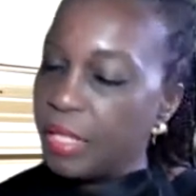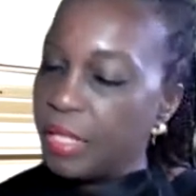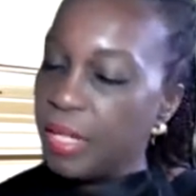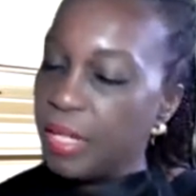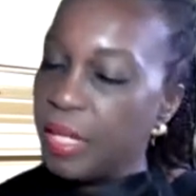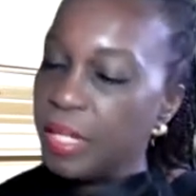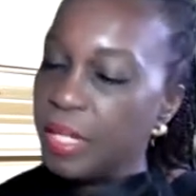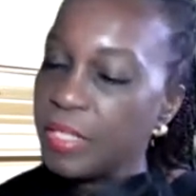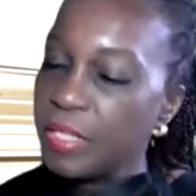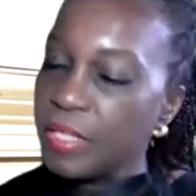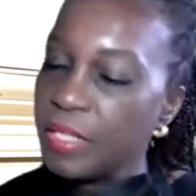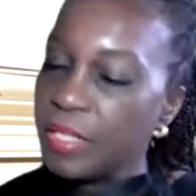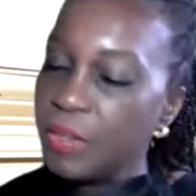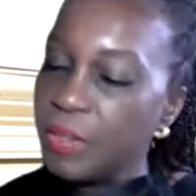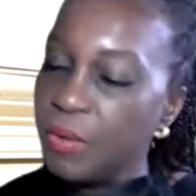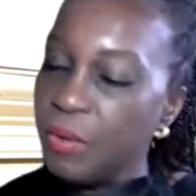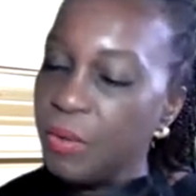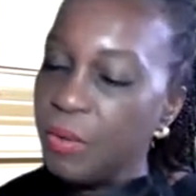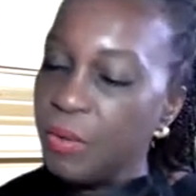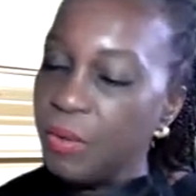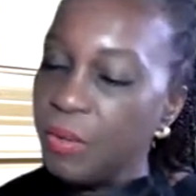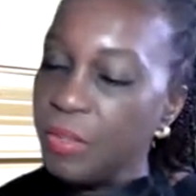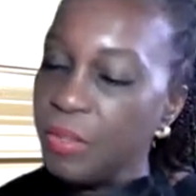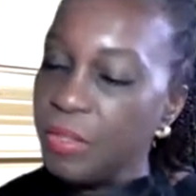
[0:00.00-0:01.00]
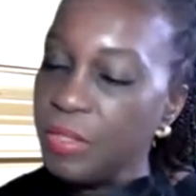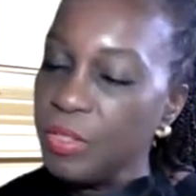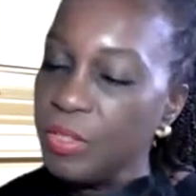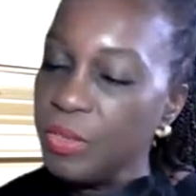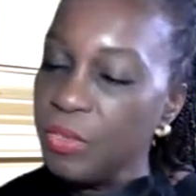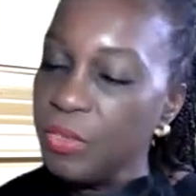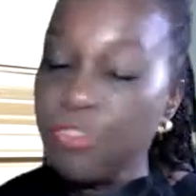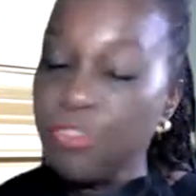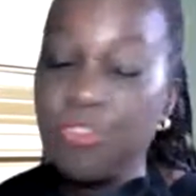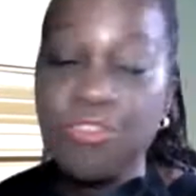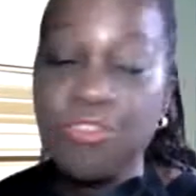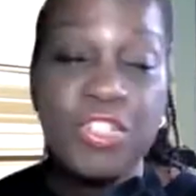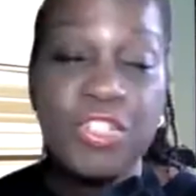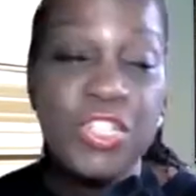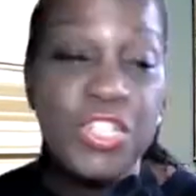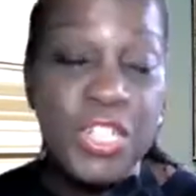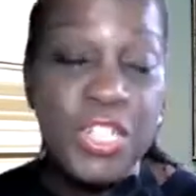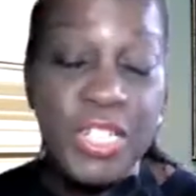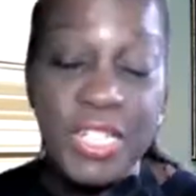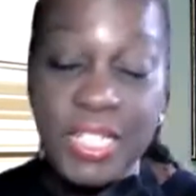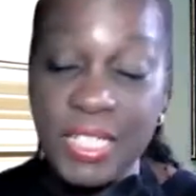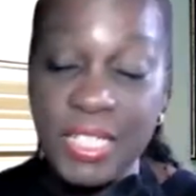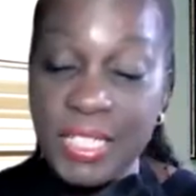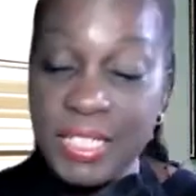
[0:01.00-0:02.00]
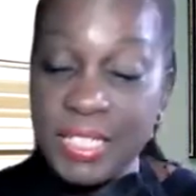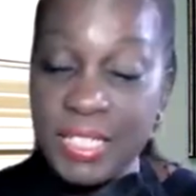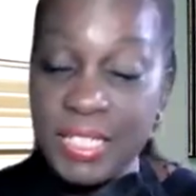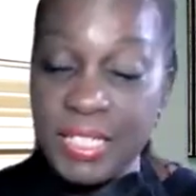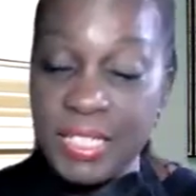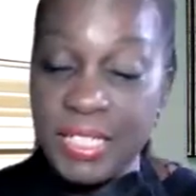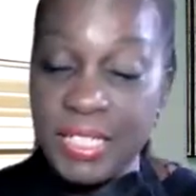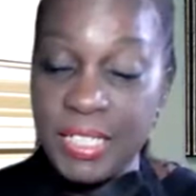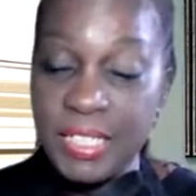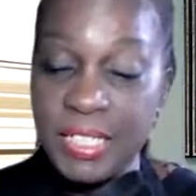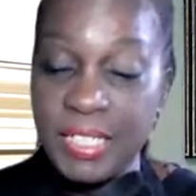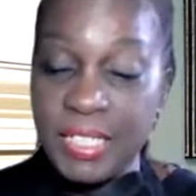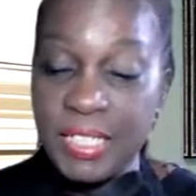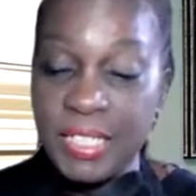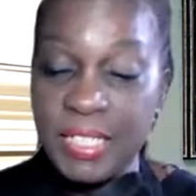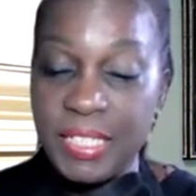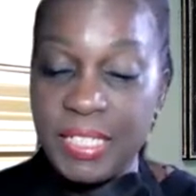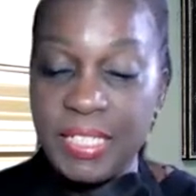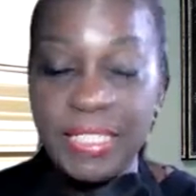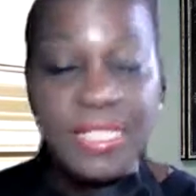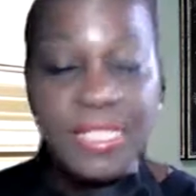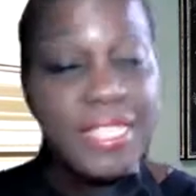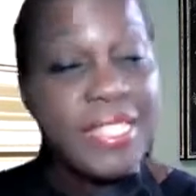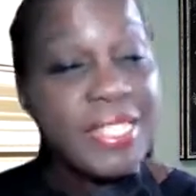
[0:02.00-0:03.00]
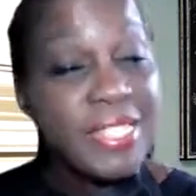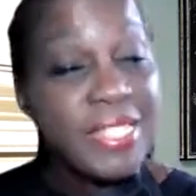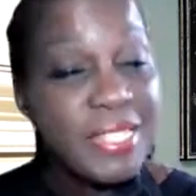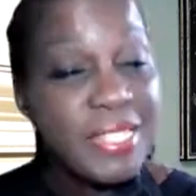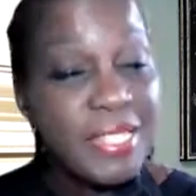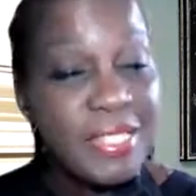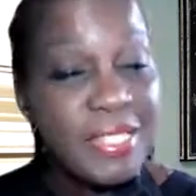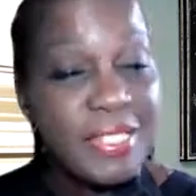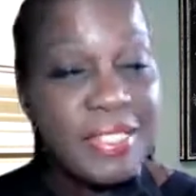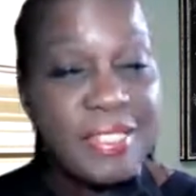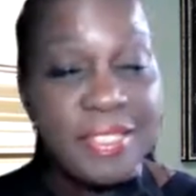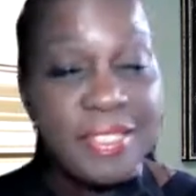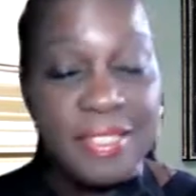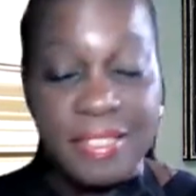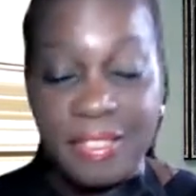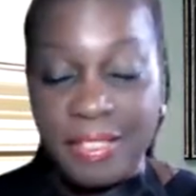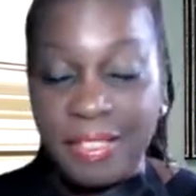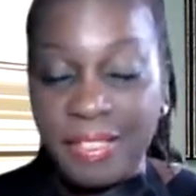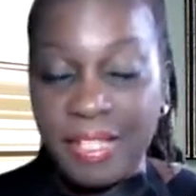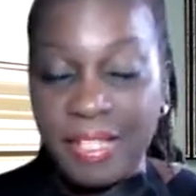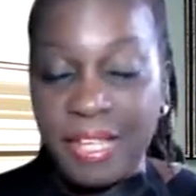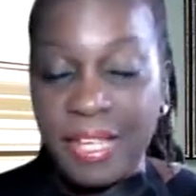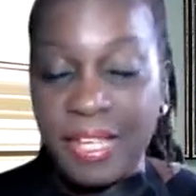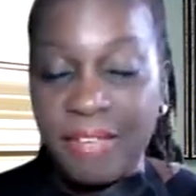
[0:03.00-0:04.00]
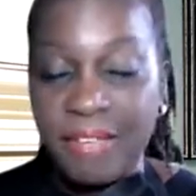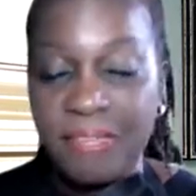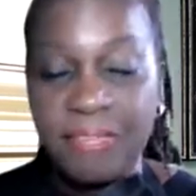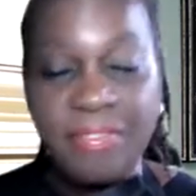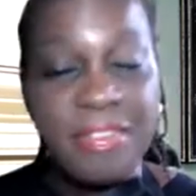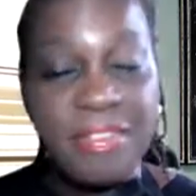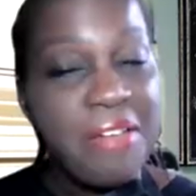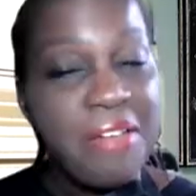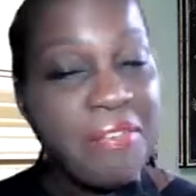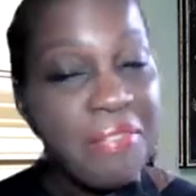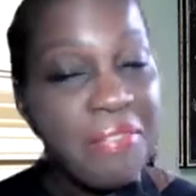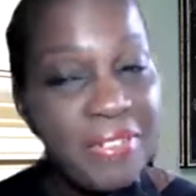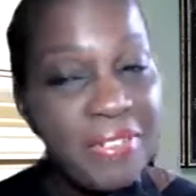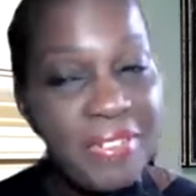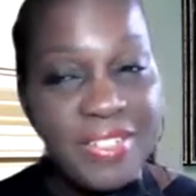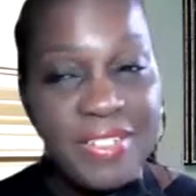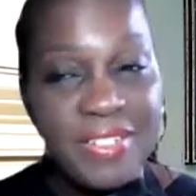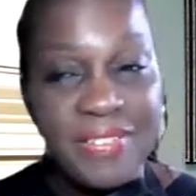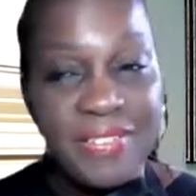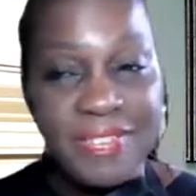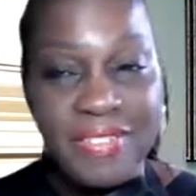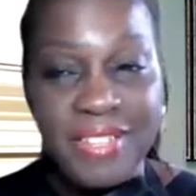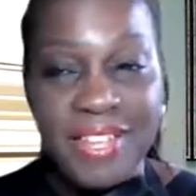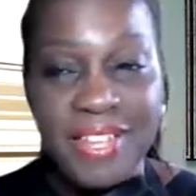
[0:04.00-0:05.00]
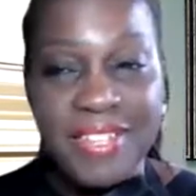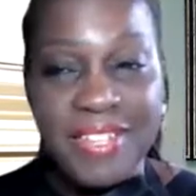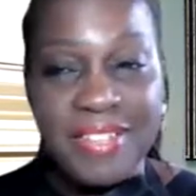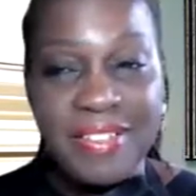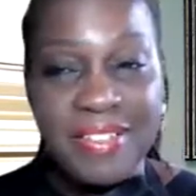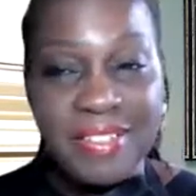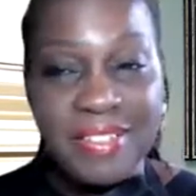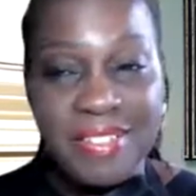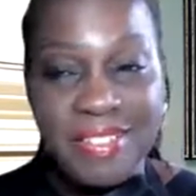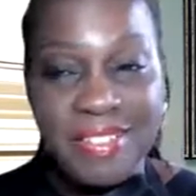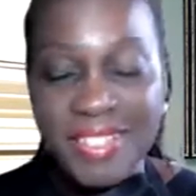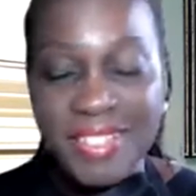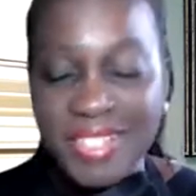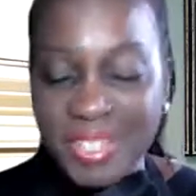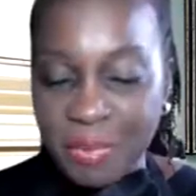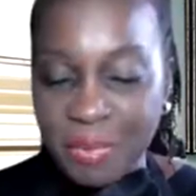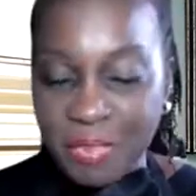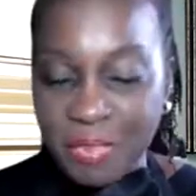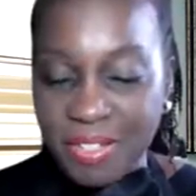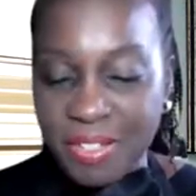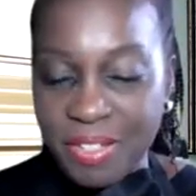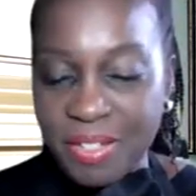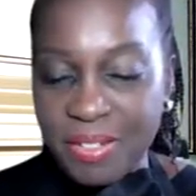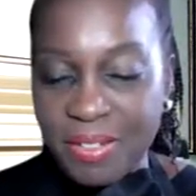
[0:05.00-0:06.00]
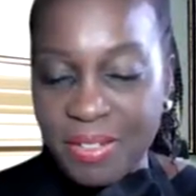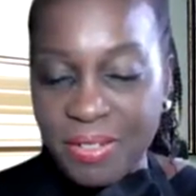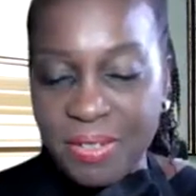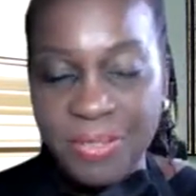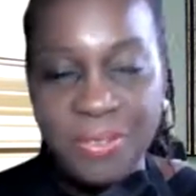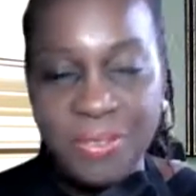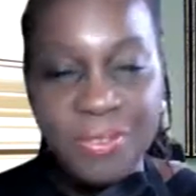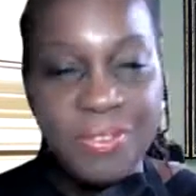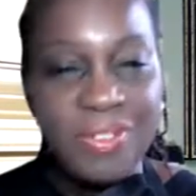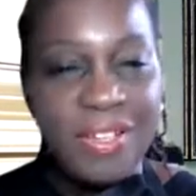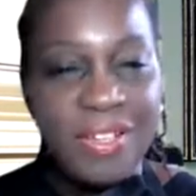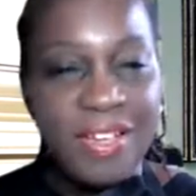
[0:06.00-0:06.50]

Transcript: It's called nutritional yeast. I've never heard of that. You learn something new